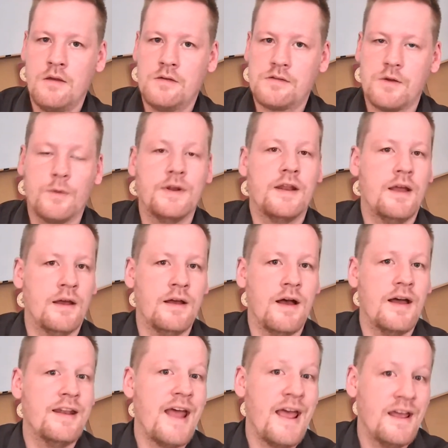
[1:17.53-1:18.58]
so an, uh,
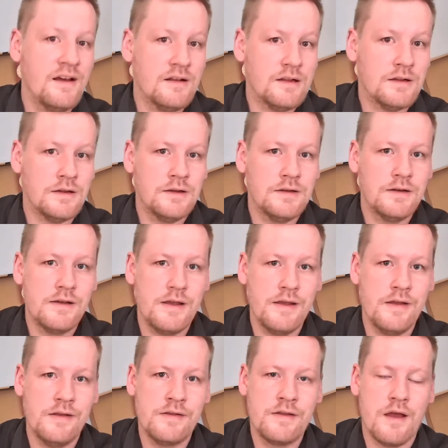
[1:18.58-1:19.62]
an ale
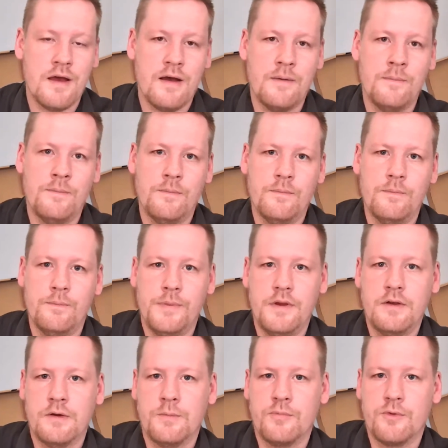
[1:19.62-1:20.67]
is a
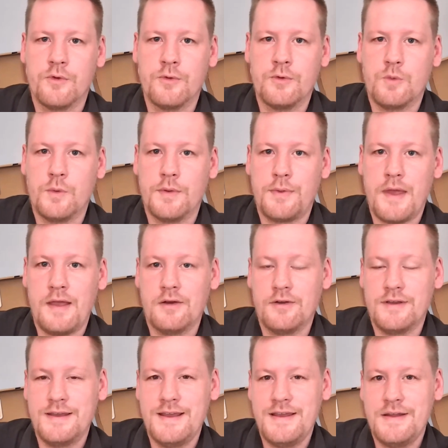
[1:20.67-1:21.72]
beer brewed with ale
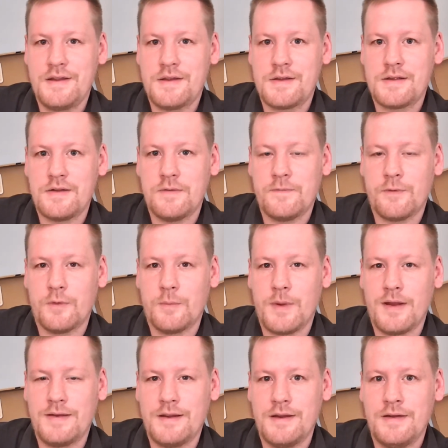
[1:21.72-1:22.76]
yeast,
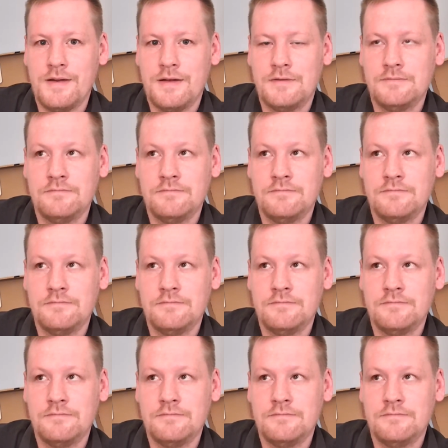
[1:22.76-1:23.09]
fermented